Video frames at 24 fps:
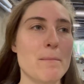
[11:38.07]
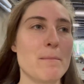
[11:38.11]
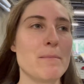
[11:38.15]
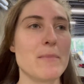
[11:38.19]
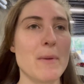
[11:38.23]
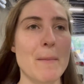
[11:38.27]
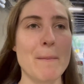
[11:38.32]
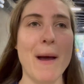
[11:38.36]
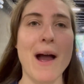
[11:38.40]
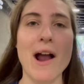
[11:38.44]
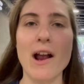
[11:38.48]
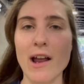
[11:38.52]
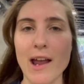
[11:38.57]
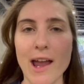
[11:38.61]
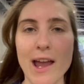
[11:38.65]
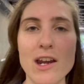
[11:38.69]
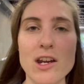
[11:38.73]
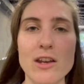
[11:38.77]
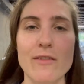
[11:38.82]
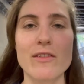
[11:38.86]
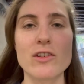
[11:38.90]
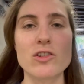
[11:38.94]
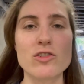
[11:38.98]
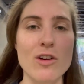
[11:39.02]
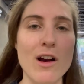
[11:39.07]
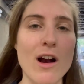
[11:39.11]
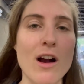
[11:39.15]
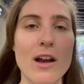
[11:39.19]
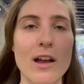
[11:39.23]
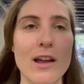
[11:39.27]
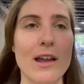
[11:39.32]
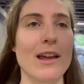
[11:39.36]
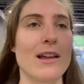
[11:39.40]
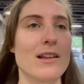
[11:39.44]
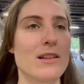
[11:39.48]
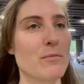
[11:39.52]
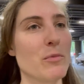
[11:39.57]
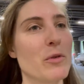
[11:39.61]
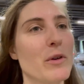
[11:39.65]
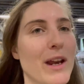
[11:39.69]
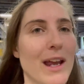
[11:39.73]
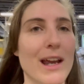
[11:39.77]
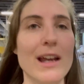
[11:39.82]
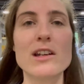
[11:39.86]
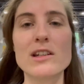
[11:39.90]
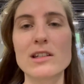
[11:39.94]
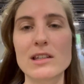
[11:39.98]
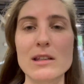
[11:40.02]
back end of the truck gets put
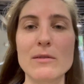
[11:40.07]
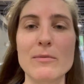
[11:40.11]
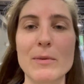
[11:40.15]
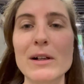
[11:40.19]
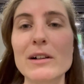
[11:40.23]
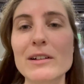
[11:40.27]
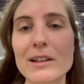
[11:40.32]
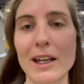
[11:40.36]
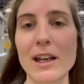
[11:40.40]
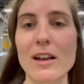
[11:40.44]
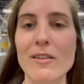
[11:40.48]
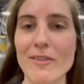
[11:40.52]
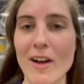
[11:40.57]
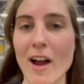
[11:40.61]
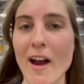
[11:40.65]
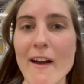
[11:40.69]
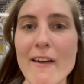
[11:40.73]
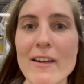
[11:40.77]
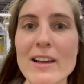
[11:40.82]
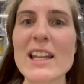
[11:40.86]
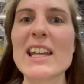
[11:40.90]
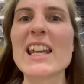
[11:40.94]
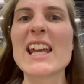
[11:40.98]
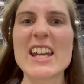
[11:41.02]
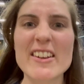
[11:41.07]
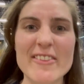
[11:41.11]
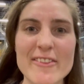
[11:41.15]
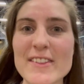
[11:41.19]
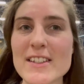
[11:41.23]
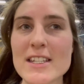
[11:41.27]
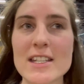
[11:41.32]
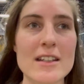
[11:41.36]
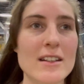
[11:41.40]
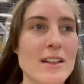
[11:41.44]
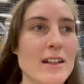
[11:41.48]
into the building by a lift.